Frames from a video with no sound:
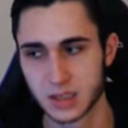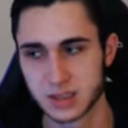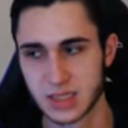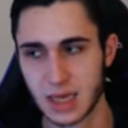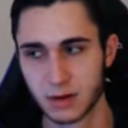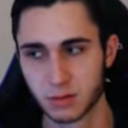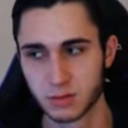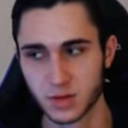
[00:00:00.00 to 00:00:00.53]
so
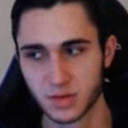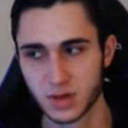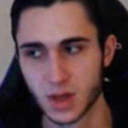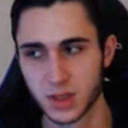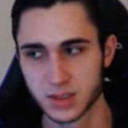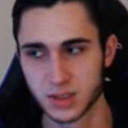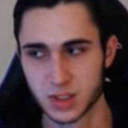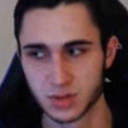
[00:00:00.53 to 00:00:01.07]
now we're moving
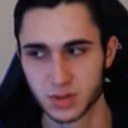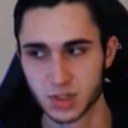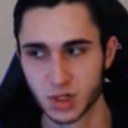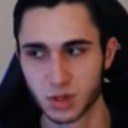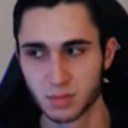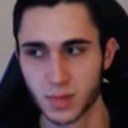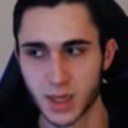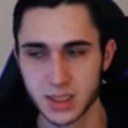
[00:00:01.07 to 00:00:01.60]
on to the Tree
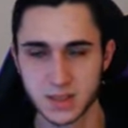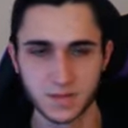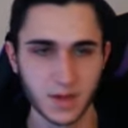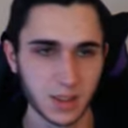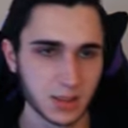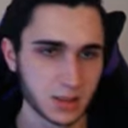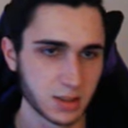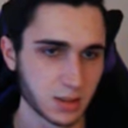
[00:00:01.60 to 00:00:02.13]
Dome boss
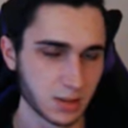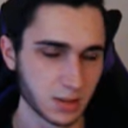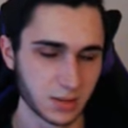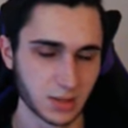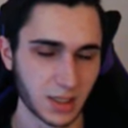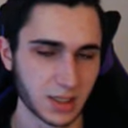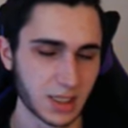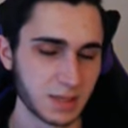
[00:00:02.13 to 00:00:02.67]
fight.
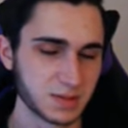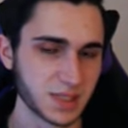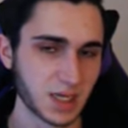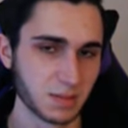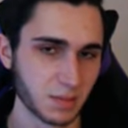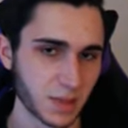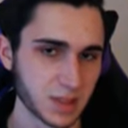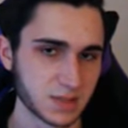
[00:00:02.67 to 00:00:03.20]
I keep
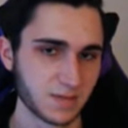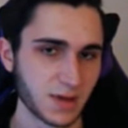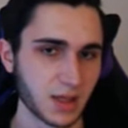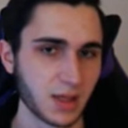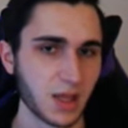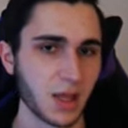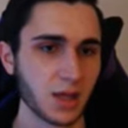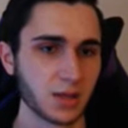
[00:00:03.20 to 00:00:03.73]
saying boss
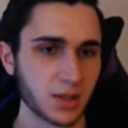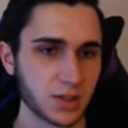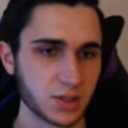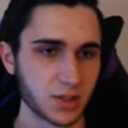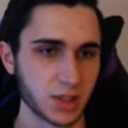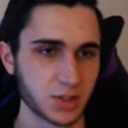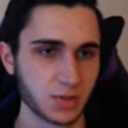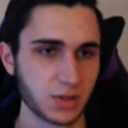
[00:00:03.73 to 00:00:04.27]
fight.
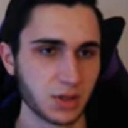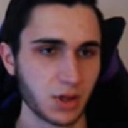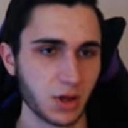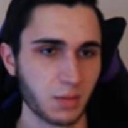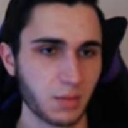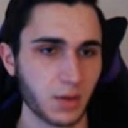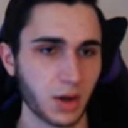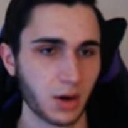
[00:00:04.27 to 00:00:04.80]
The Tree
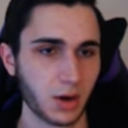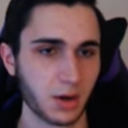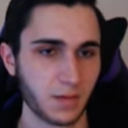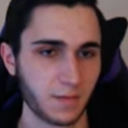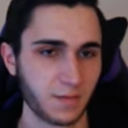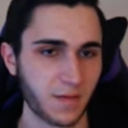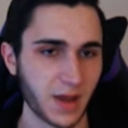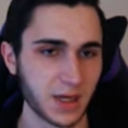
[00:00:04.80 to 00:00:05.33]
Dome
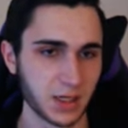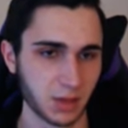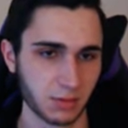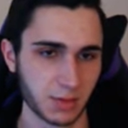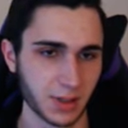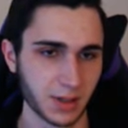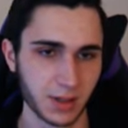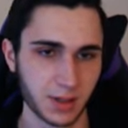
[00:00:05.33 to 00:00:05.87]
fighting
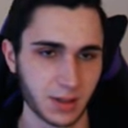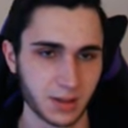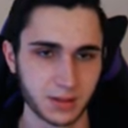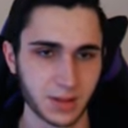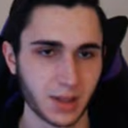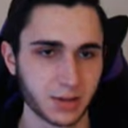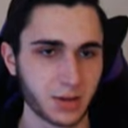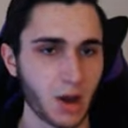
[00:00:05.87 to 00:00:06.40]
arena.
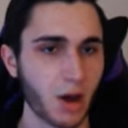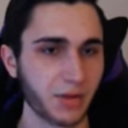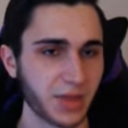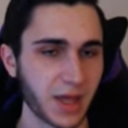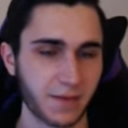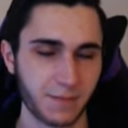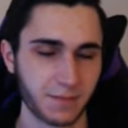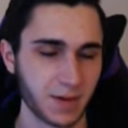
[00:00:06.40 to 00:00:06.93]
I'll call it
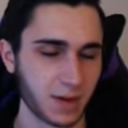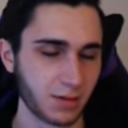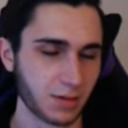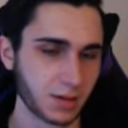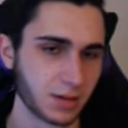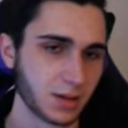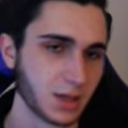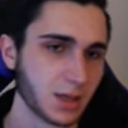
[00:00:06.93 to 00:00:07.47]
that from now
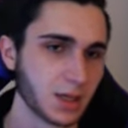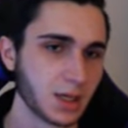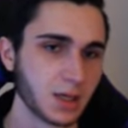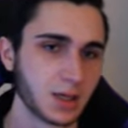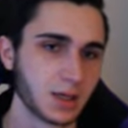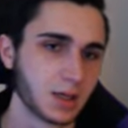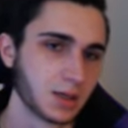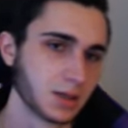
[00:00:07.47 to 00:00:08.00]
on.
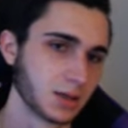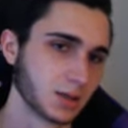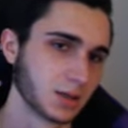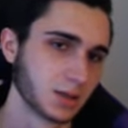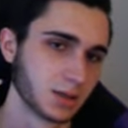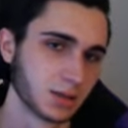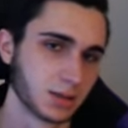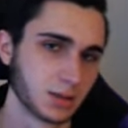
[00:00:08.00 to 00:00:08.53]

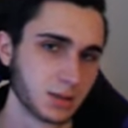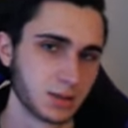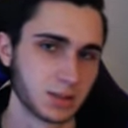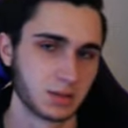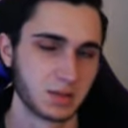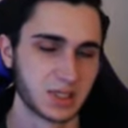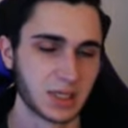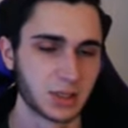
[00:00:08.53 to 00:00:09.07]

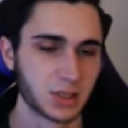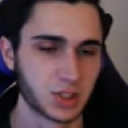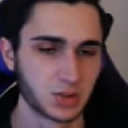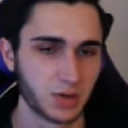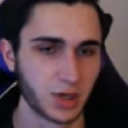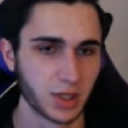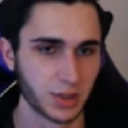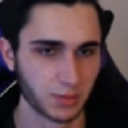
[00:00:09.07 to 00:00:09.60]
So we just have to
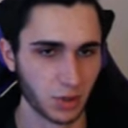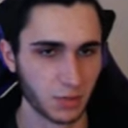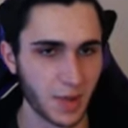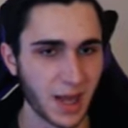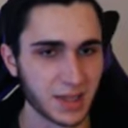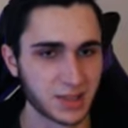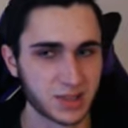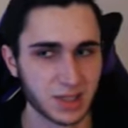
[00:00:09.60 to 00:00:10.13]
destroy all the
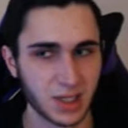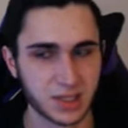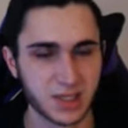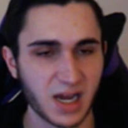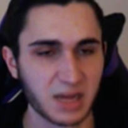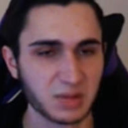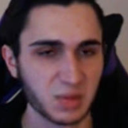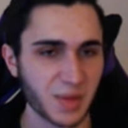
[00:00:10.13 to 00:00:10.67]
robots in a
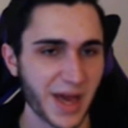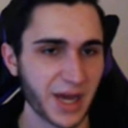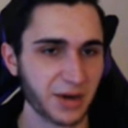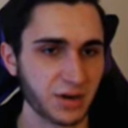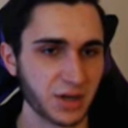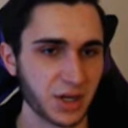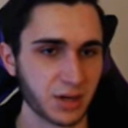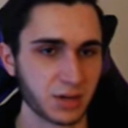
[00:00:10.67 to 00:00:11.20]
timely
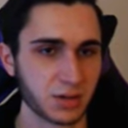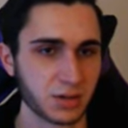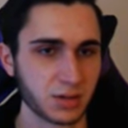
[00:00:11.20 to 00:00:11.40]
manner in here.